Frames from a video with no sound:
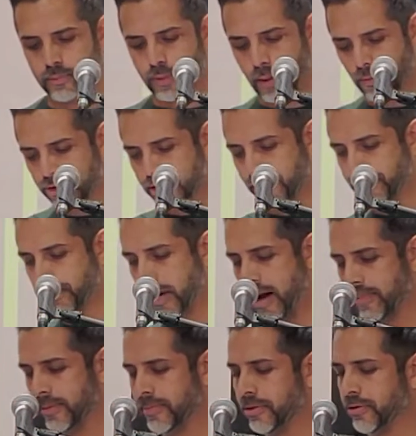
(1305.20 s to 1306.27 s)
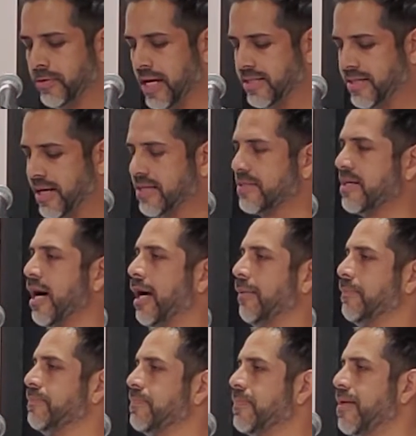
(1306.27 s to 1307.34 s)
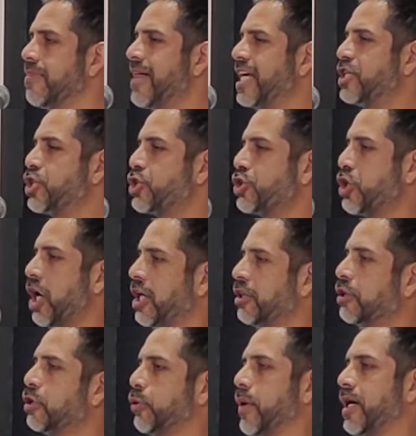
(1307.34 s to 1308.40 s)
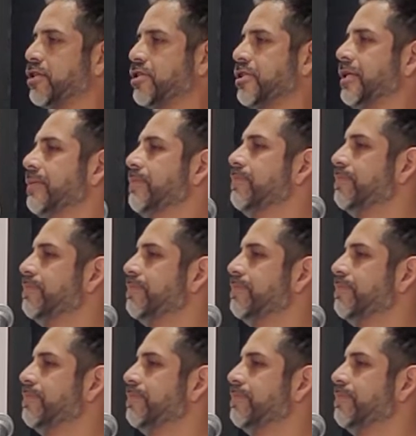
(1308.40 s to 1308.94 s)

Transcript: What was the problem during Isaiah's time? They shunned correction.